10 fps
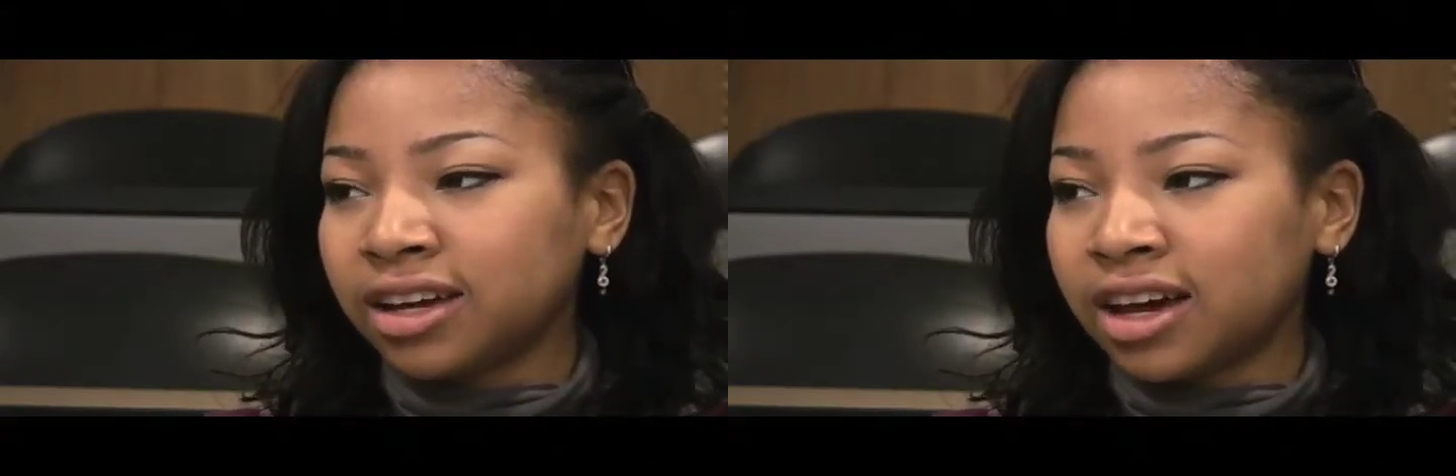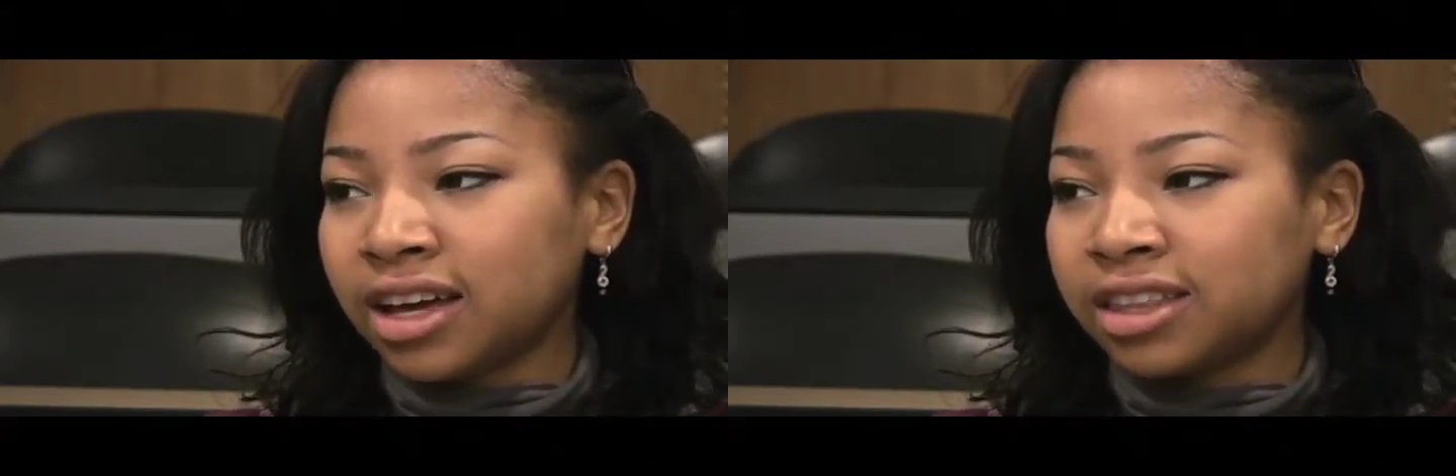
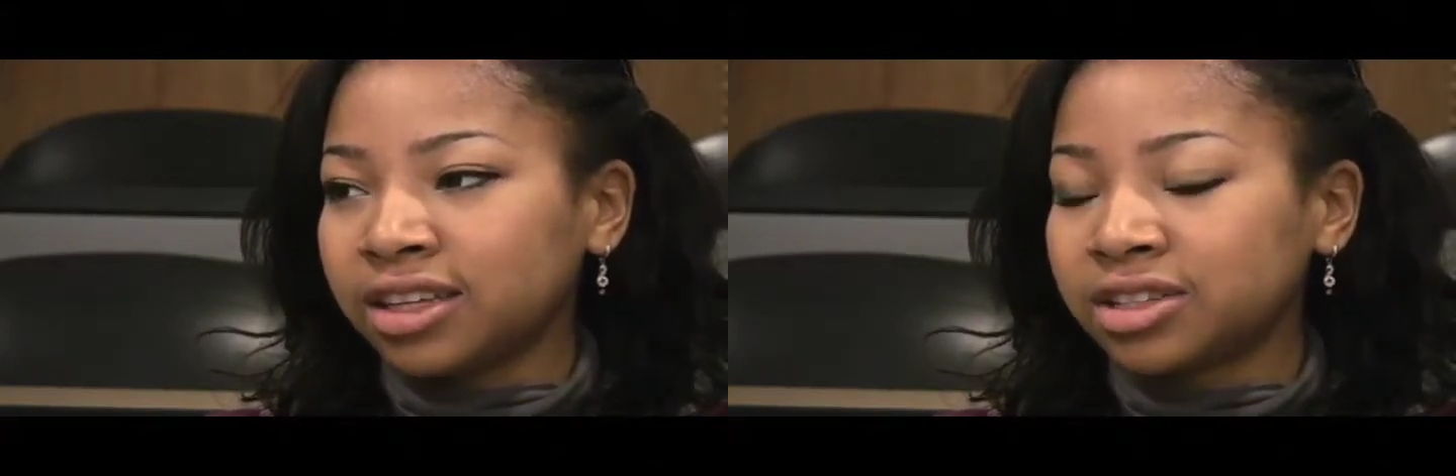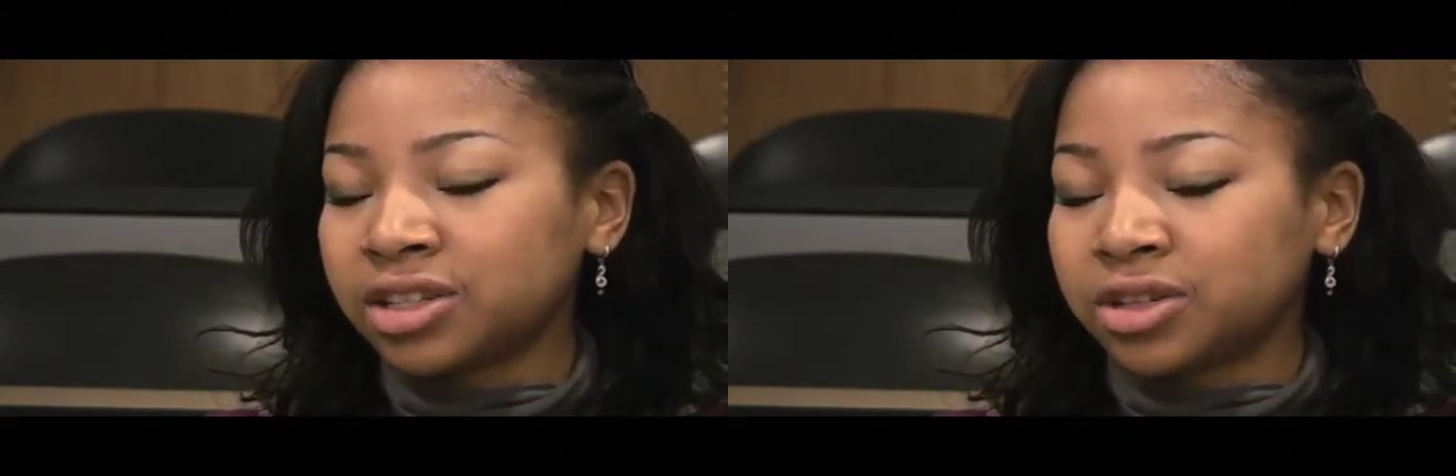
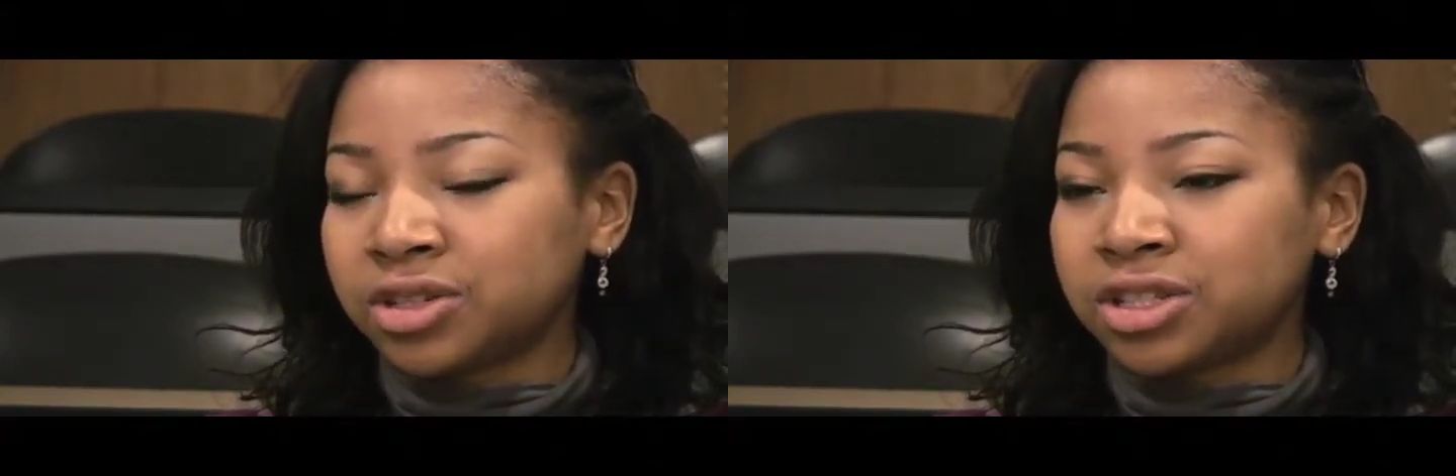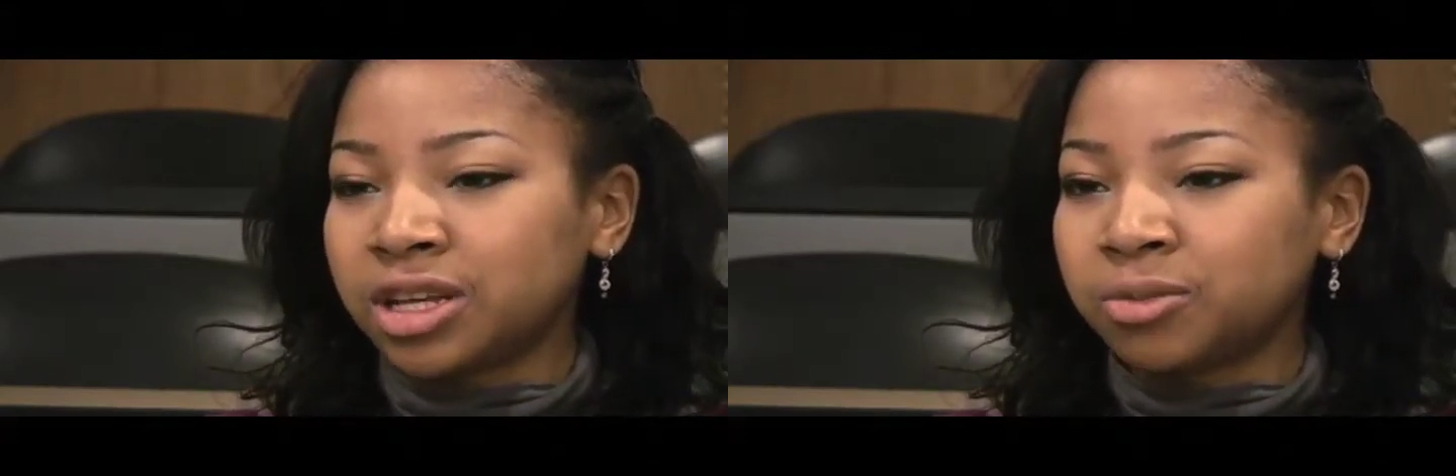think it's
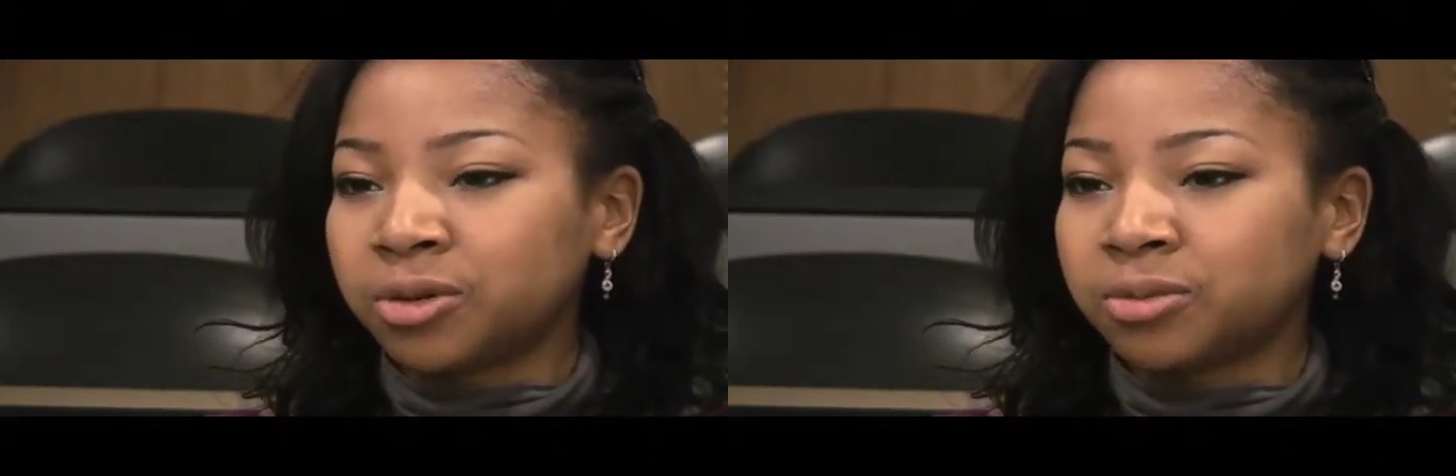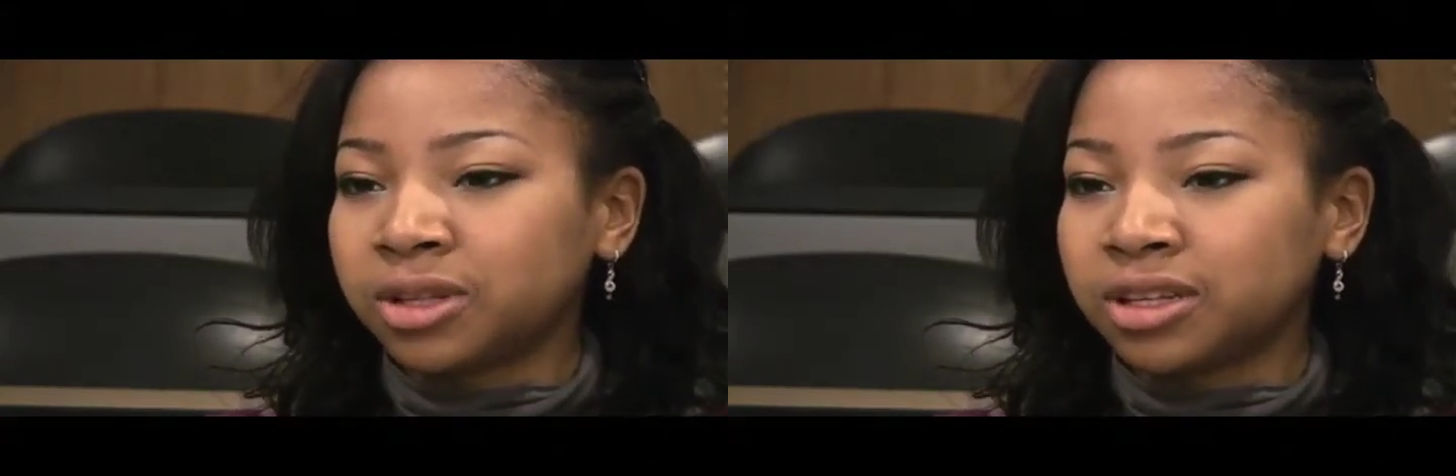
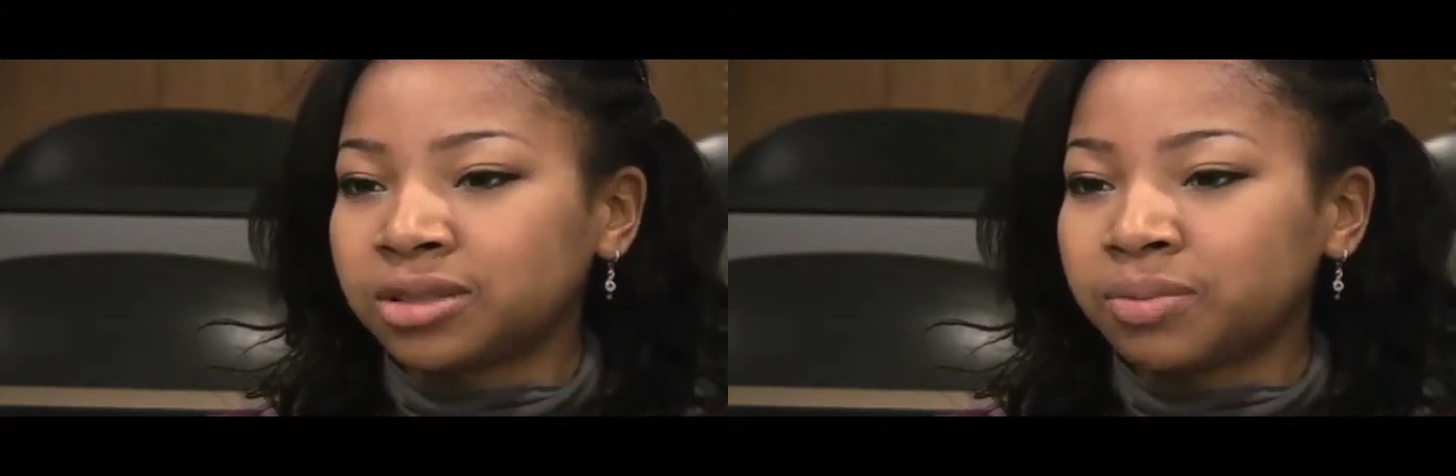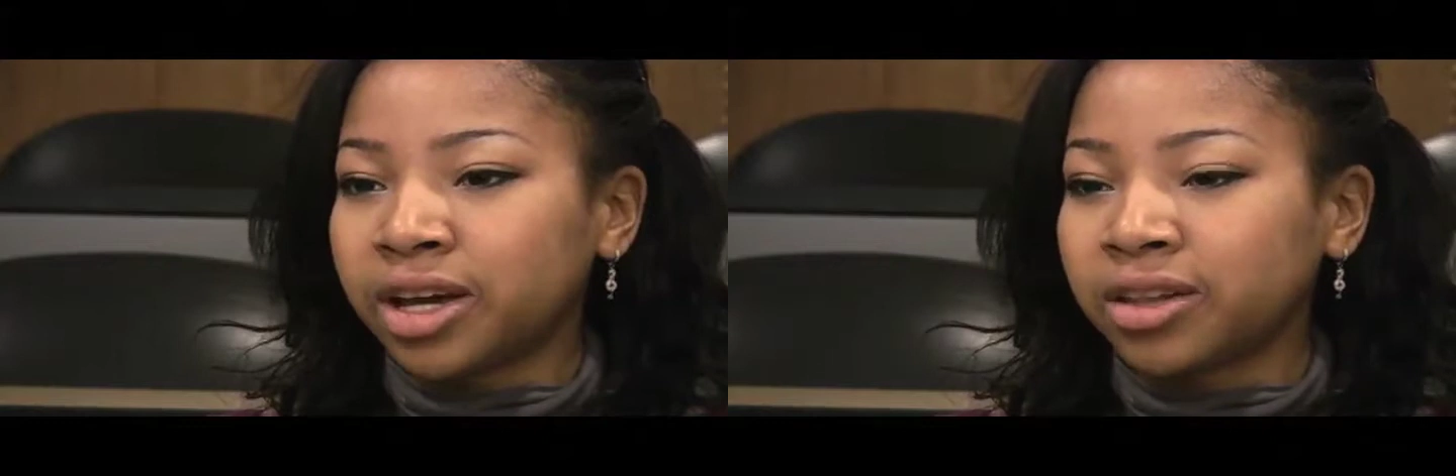understandable
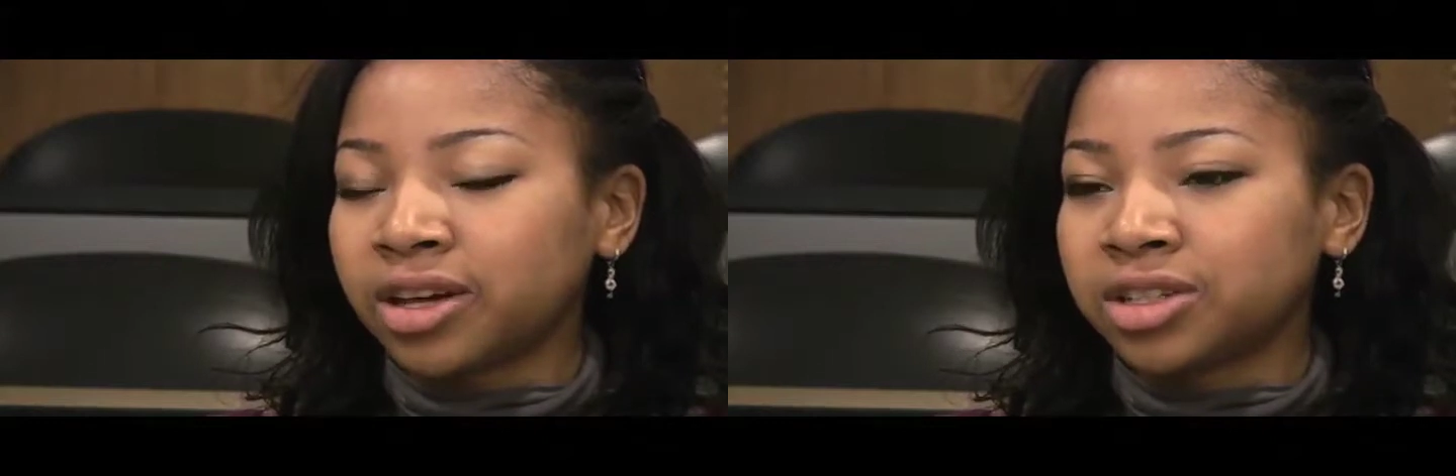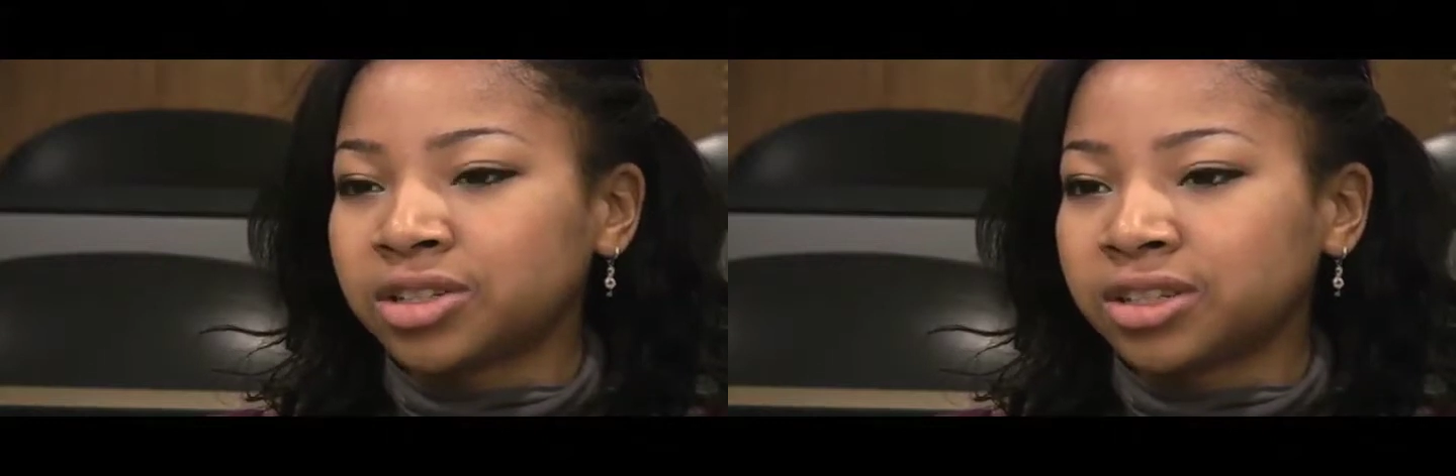because
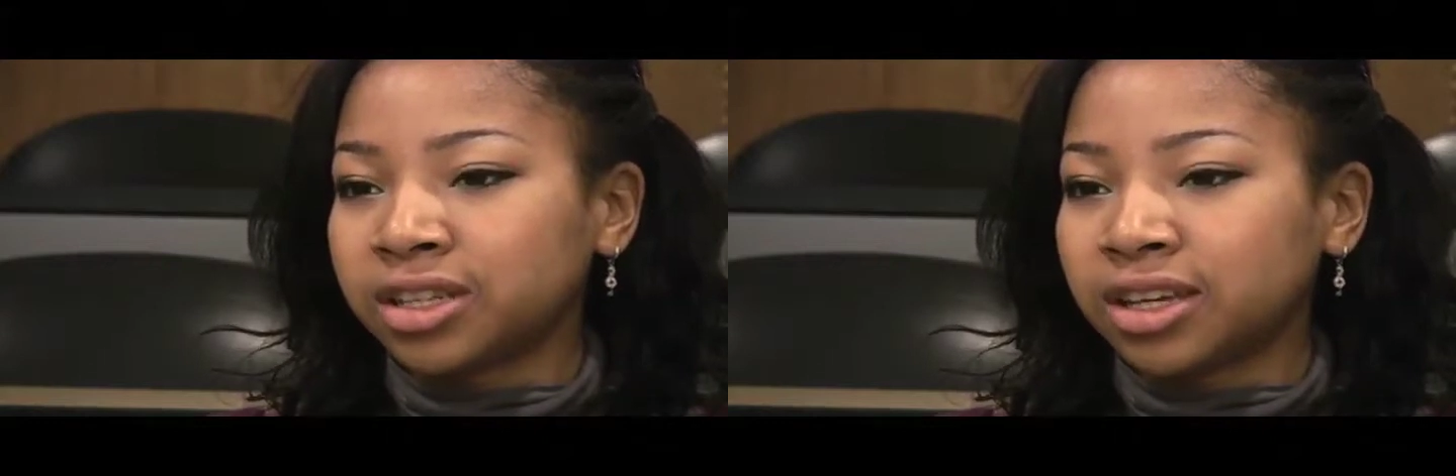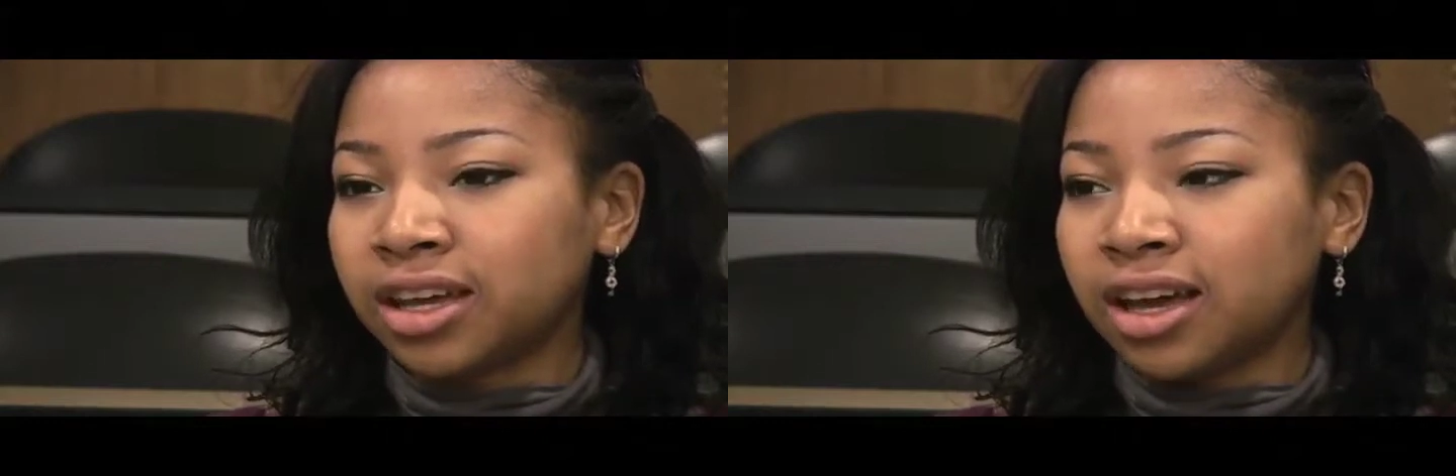
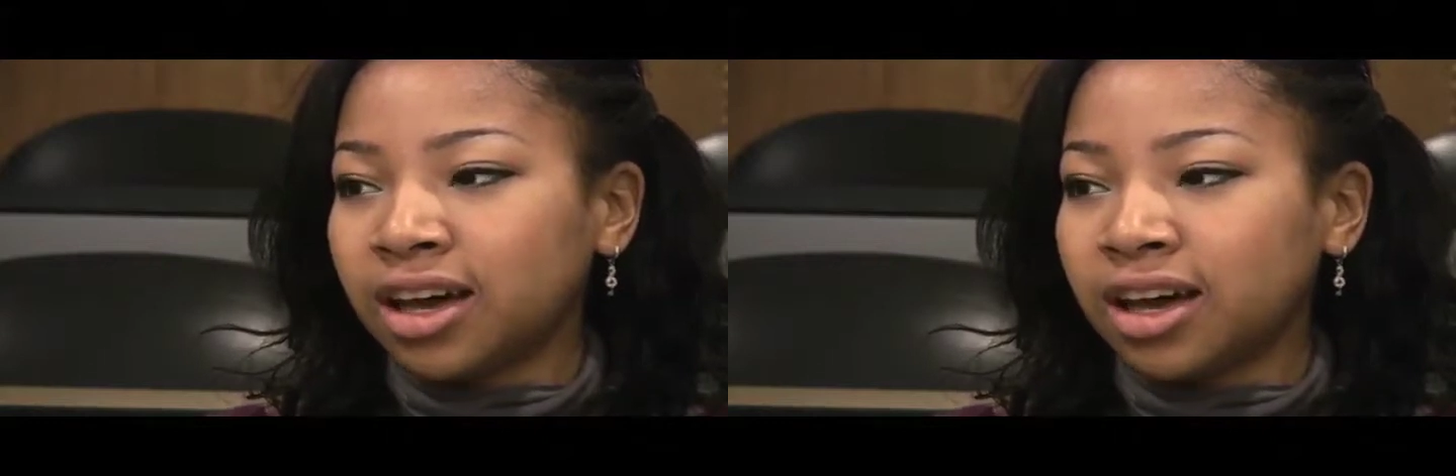biologically